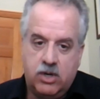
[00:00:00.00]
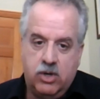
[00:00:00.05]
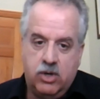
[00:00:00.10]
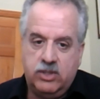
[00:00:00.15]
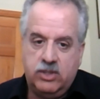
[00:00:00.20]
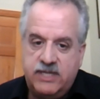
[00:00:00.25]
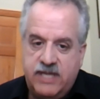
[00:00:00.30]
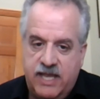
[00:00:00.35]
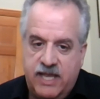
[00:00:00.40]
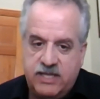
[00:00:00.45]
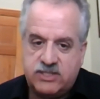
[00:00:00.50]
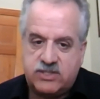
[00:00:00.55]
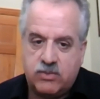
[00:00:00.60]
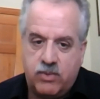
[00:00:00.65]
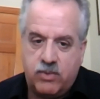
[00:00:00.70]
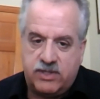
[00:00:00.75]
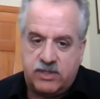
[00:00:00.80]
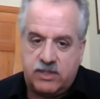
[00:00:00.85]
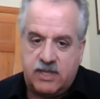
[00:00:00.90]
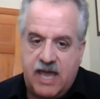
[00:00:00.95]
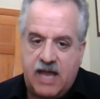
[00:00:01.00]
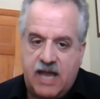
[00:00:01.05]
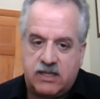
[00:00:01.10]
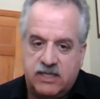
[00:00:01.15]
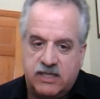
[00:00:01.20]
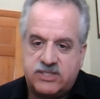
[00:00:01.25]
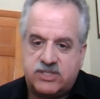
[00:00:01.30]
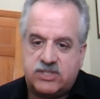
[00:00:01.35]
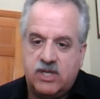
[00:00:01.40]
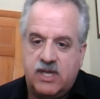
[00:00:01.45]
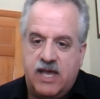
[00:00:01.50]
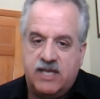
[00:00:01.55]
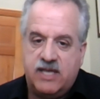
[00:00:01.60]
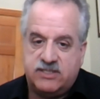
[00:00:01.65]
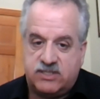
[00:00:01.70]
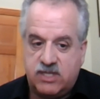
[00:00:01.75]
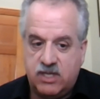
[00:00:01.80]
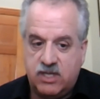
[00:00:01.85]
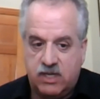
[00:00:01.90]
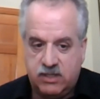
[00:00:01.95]
early days with Catalyst
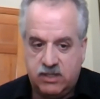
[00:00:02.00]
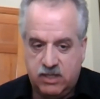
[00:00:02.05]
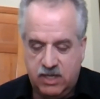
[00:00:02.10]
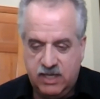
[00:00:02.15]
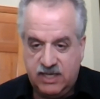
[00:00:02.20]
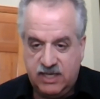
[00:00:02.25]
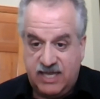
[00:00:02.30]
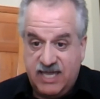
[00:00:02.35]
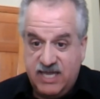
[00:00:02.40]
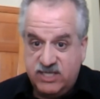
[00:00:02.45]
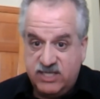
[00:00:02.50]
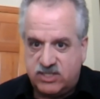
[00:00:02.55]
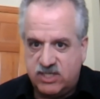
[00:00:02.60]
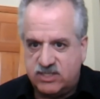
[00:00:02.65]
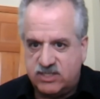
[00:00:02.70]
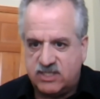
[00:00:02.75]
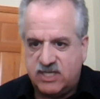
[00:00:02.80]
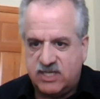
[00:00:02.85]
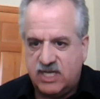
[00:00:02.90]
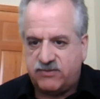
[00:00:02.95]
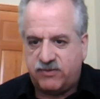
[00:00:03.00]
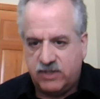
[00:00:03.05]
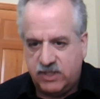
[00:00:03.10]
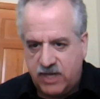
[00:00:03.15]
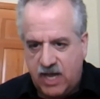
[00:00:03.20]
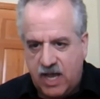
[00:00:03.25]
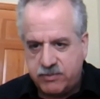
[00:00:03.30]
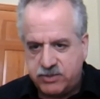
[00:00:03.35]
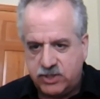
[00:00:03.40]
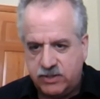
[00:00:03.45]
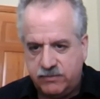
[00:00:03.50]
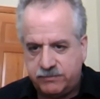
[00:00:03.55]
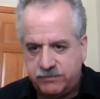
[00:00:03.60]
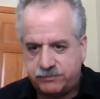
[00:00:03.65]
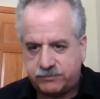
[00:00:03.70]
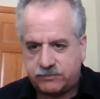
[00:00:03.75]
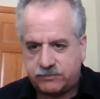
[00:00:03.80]
as the keys to successful adoption?